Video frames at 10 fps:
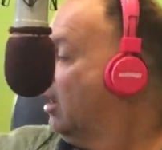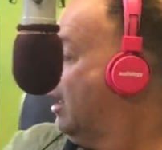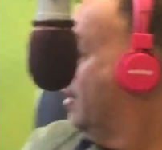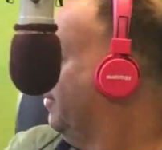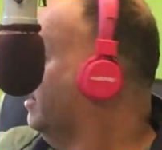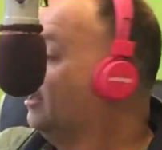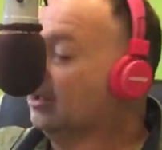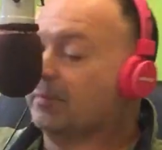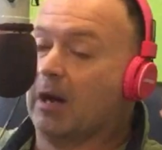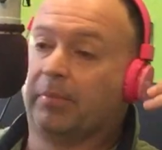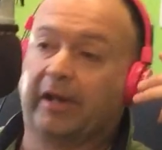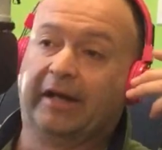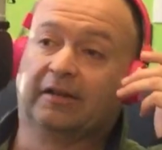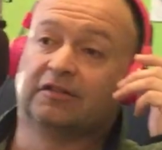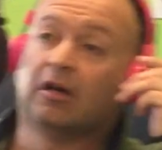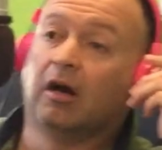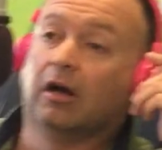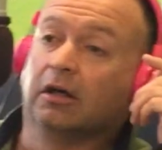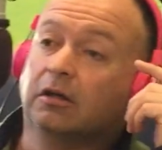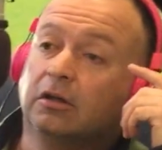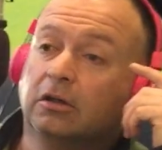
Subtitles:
I'm thinking about playing a song.